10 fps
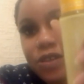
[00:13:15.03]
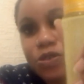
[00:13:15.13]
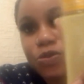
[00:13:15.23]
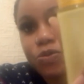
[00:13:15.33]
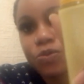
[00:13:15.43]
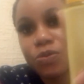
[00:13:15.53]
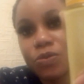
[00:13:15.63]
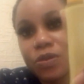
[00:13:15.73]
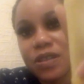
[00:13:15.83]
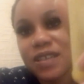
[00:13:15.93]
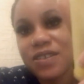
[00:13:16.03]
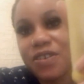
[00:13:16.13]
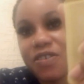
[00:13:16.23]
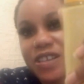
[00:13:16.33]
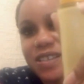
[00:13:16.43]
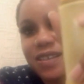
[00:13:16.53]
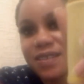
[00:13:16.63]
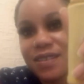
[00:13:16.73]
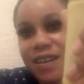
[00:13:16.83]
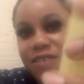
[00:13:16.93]
to this cresting.
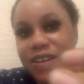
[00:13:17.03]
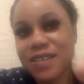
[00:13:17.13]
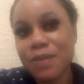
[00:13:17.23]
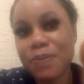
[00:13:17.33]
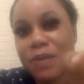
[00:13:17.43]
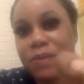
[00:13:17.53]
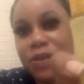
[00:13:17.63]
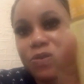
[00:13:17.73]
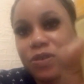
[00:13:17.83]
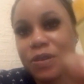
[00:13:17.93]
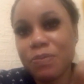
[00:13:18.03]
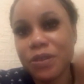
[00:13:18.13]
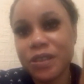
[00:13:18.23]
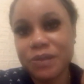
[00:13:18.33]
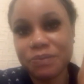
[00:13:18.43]
the crest the pigment on the body.